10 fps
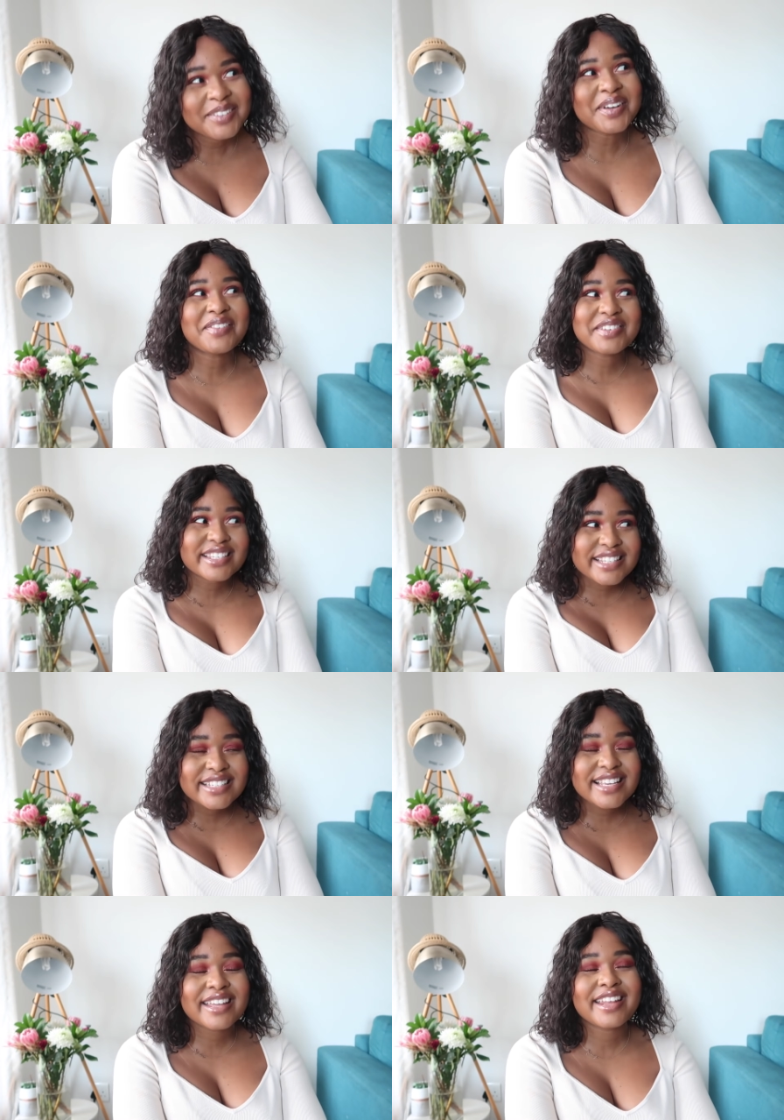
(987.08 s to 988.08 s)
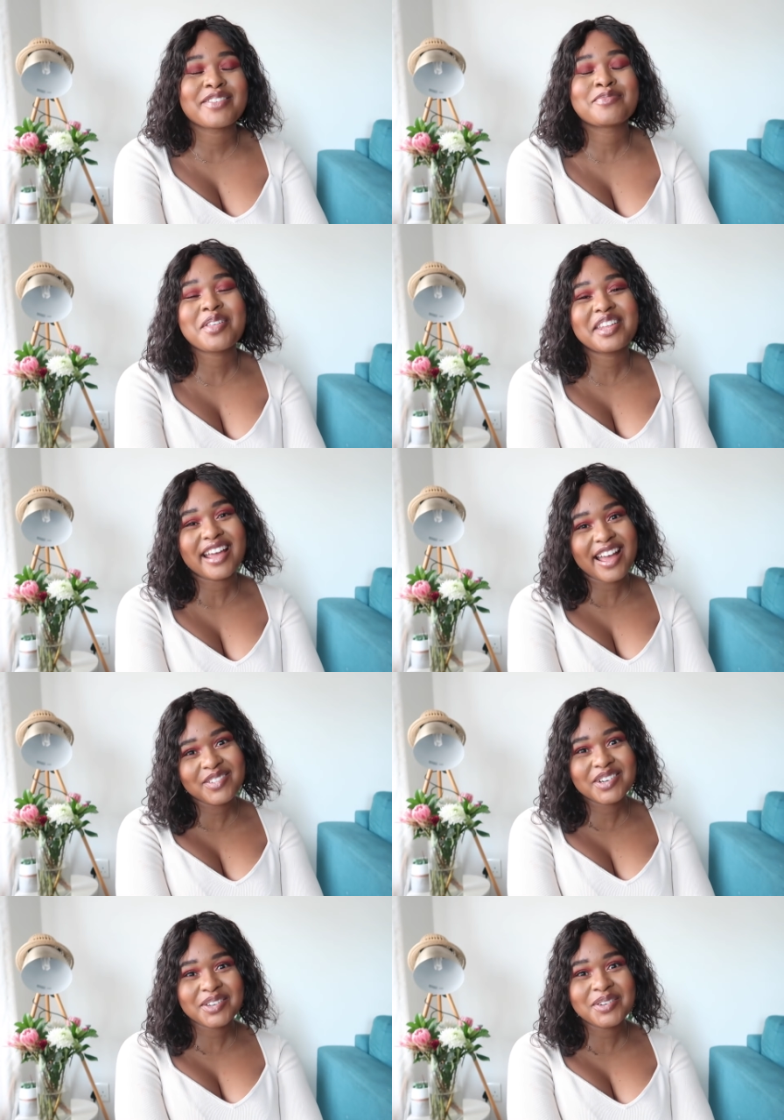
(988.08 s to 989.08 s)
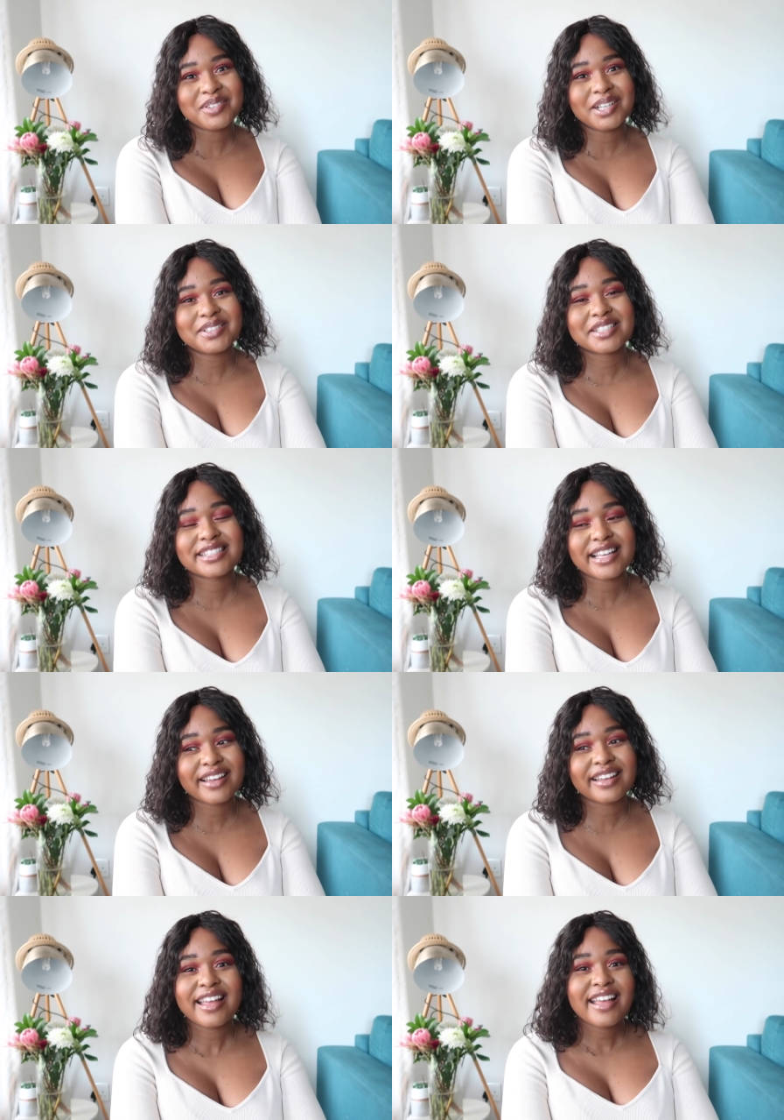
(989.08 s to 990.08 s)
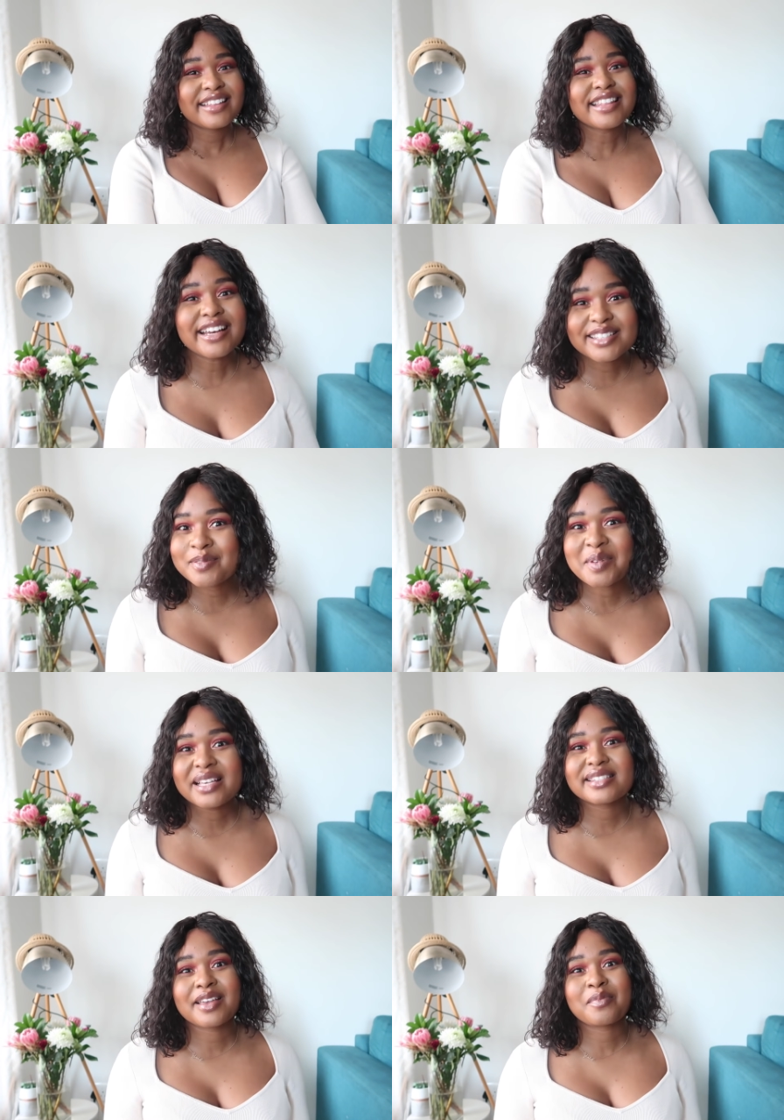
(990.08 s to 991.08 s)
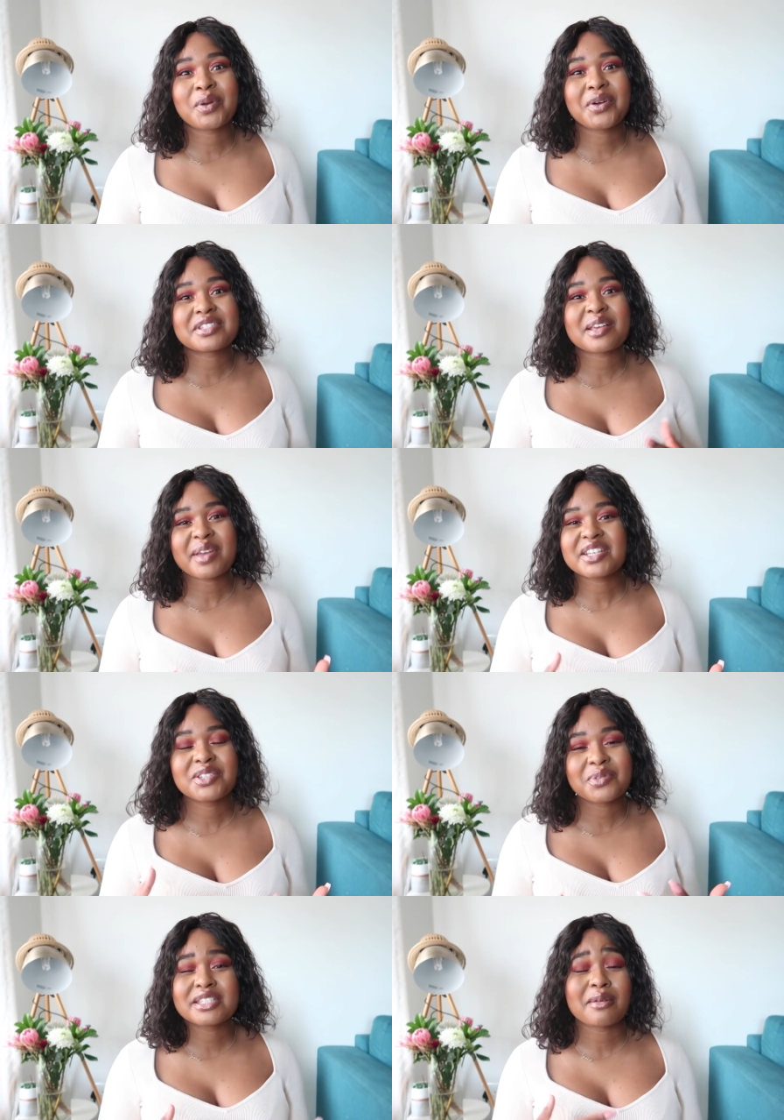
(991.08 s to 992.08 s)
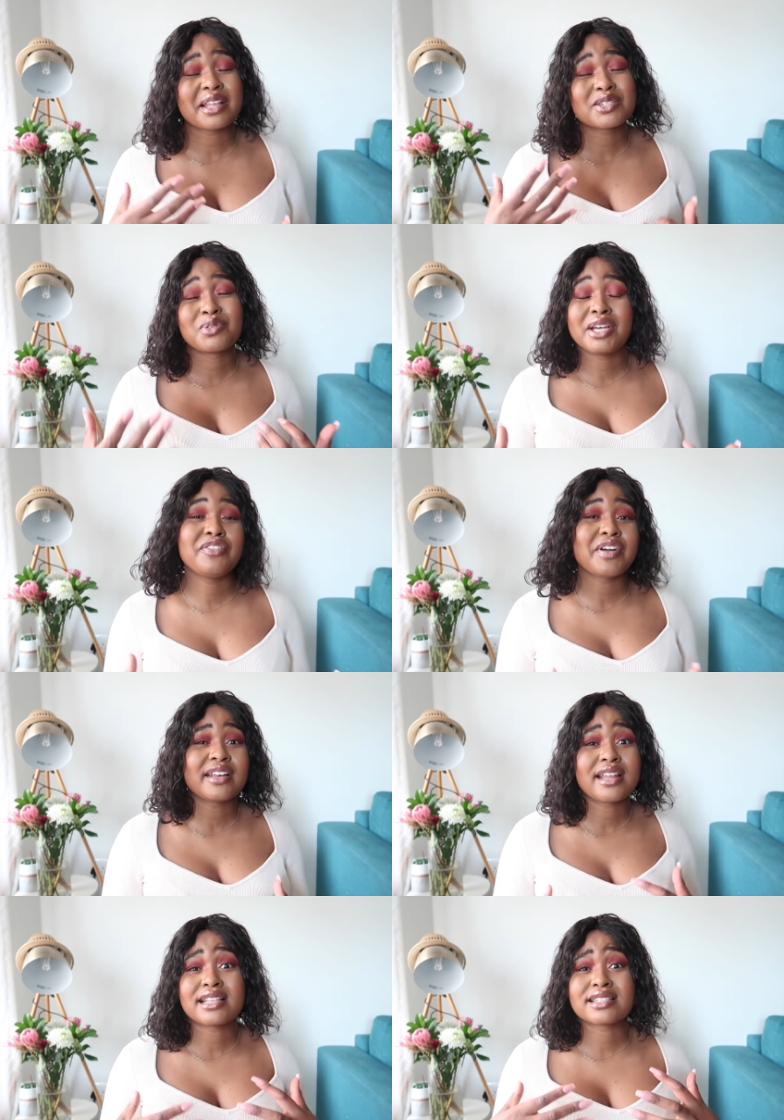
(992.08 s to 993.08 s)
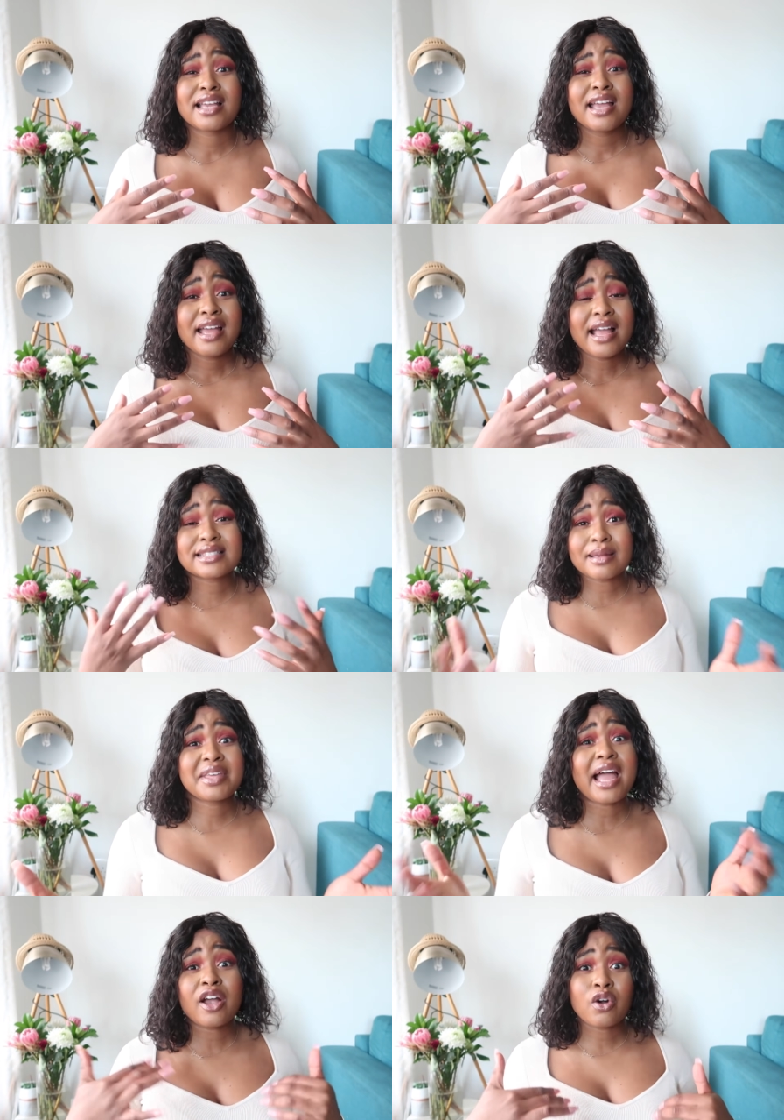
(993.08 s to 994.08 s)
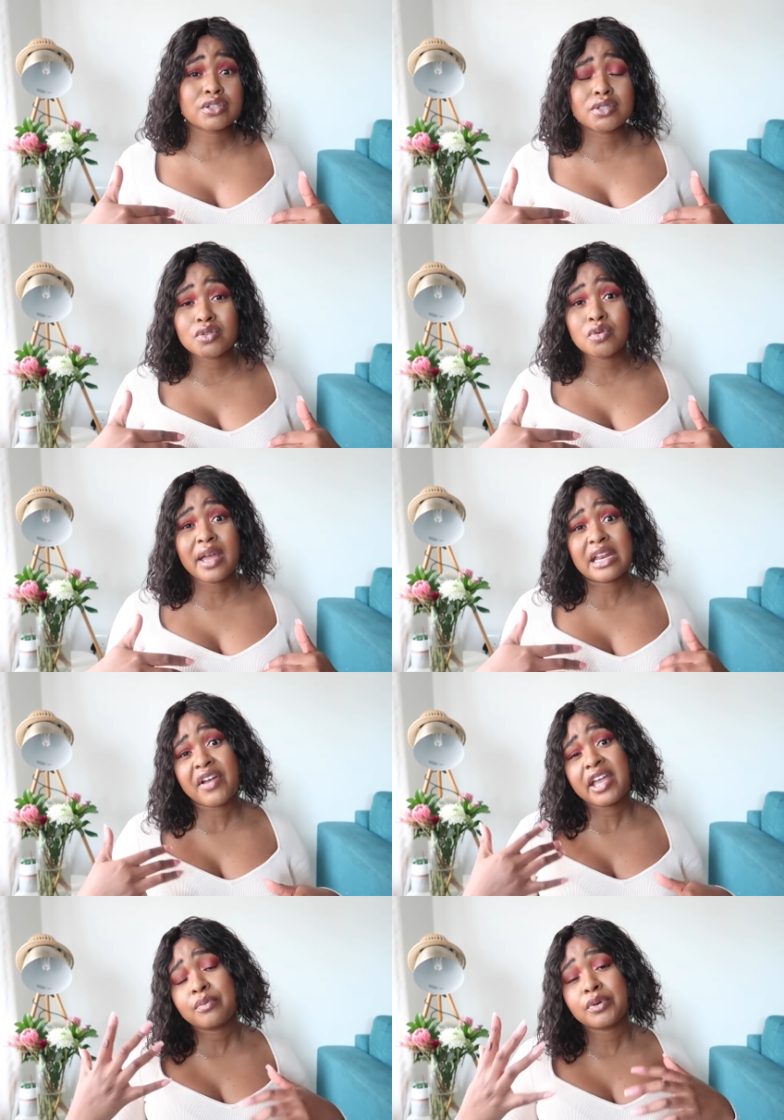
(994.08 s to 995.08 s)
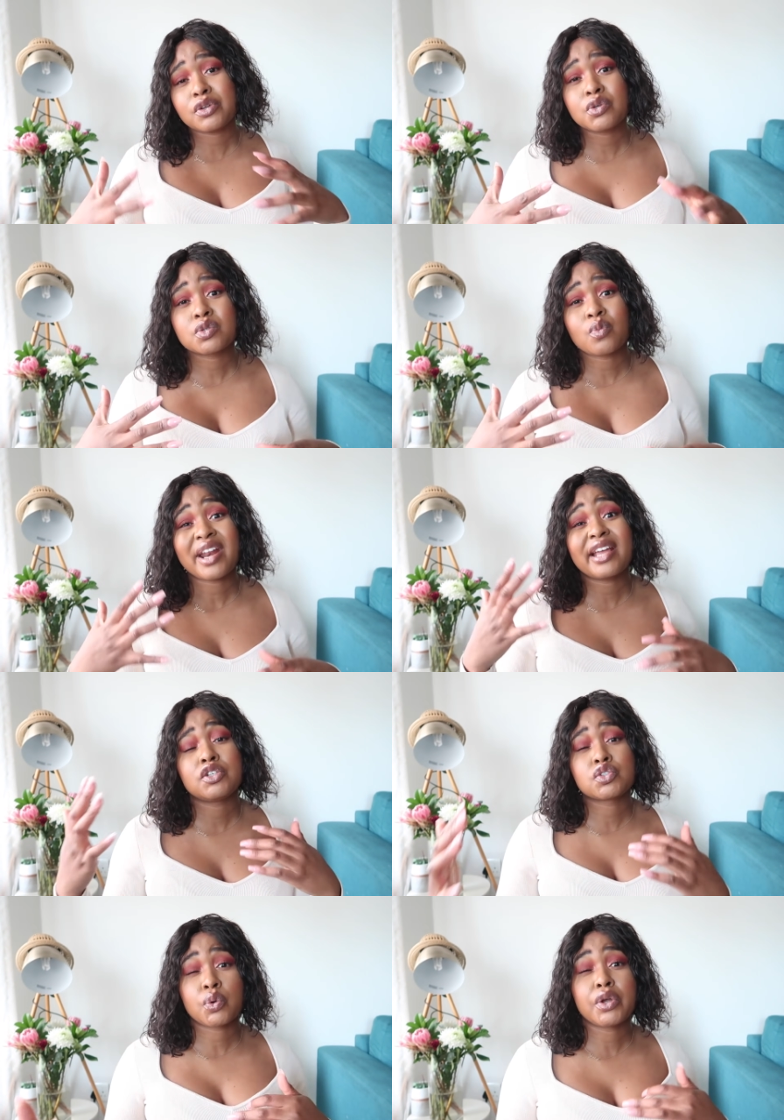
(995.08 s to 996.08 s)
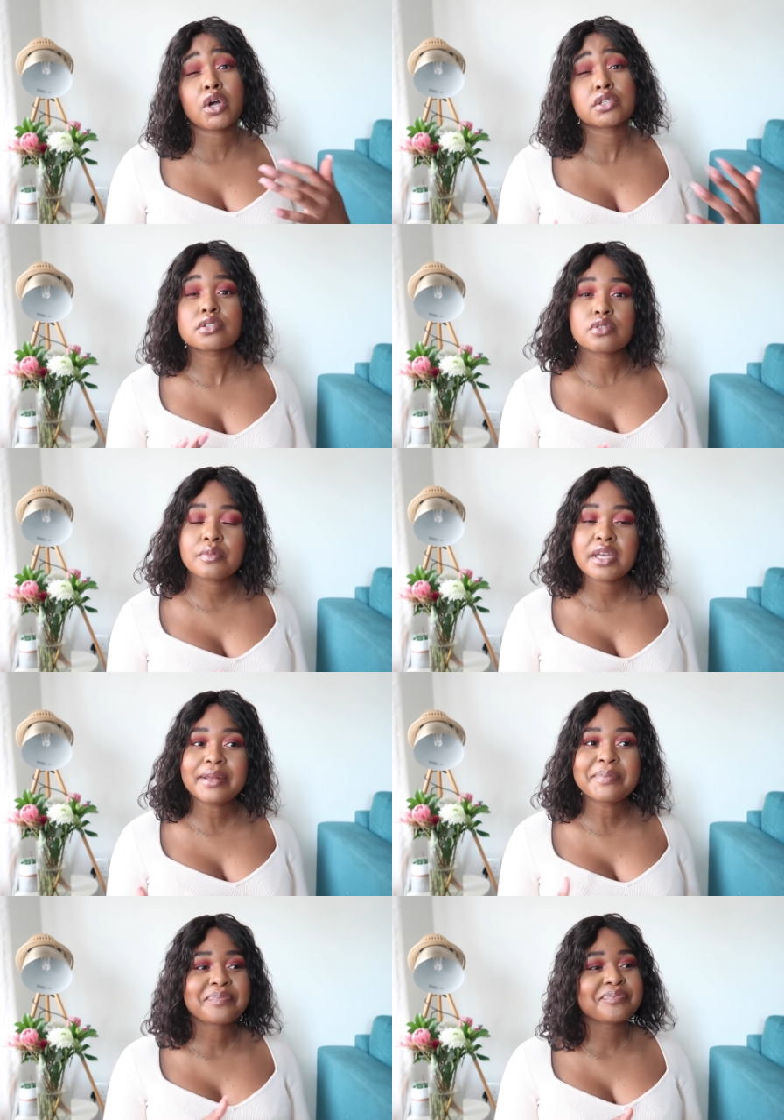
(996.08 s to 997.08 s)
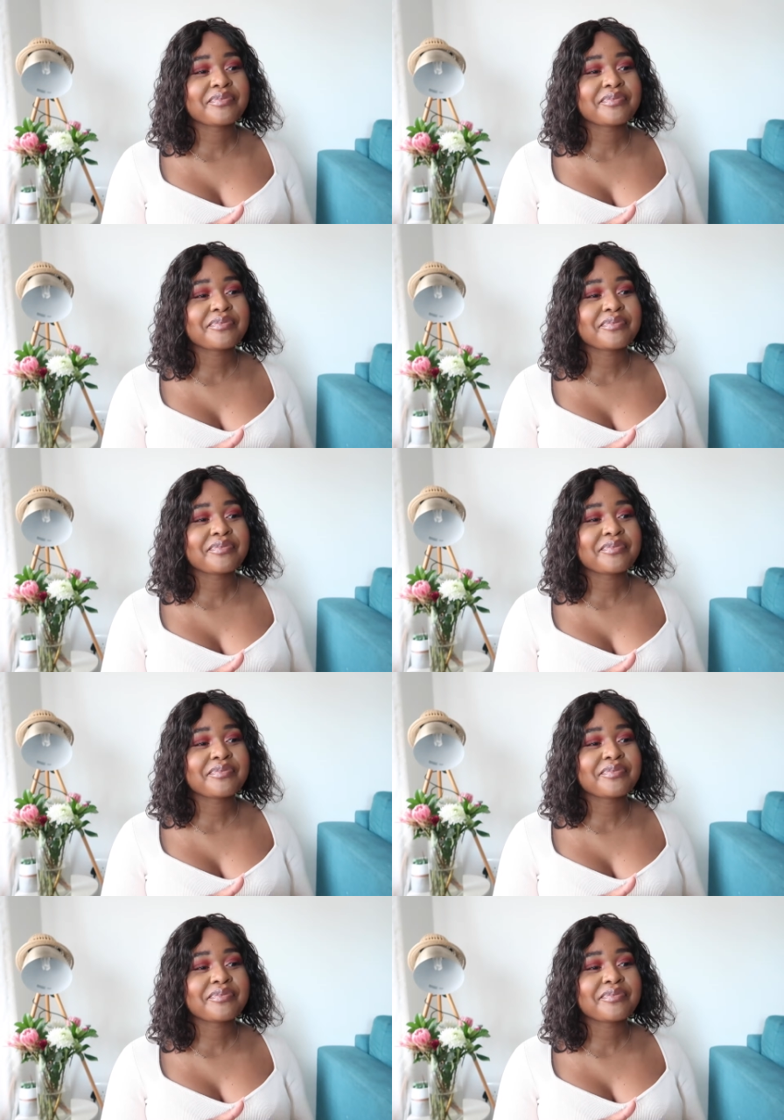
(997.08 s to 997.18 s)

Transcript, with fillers: five days later, and I have more than one hundred new followers. Like, that is amazing because I'm actually doing something that's really fun. It's it's something I consume, and if I can produce what I enjoy consuming,